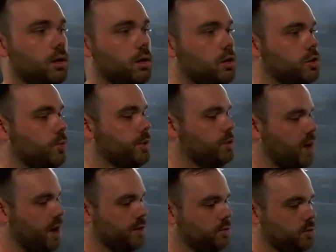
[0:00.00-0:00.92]
so we
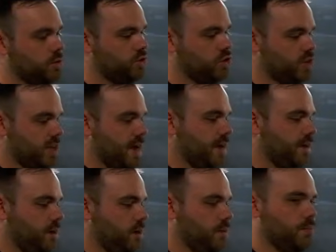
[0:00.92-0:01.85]
try to stack
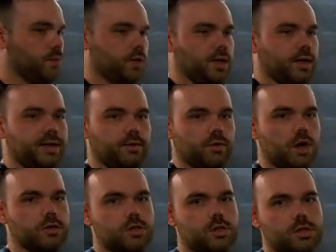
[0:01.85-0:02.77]
bottling
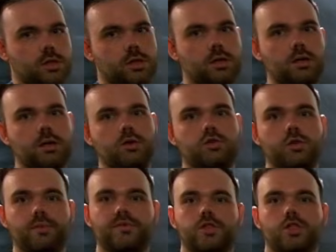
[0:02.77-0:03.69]
runs on top
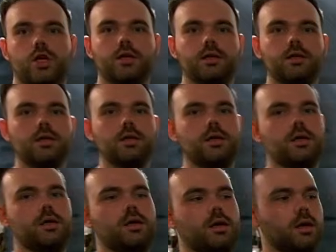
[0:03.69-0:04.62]
of each other,
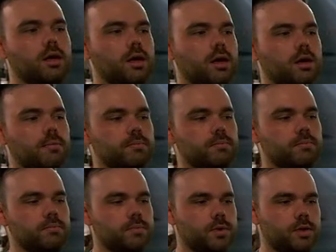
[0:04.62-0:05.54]

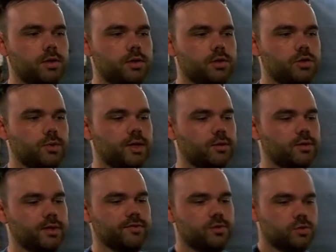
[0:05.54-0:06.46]
so we don't
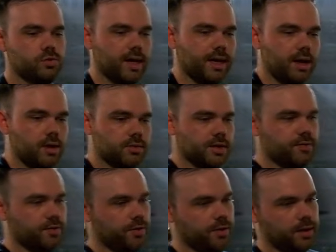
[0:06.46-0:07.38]
have to drag out
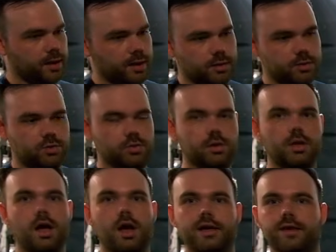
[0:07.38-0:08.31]
everything here to the
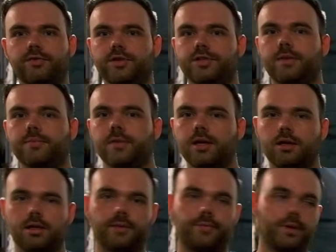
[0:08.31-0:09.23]
line every time
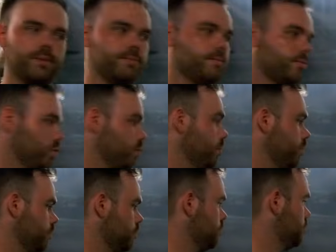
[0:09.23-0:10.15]
that we do
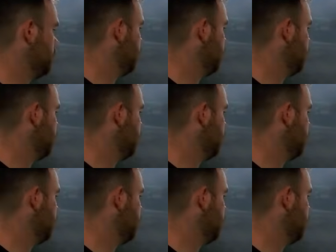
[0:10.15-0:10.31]
bottles.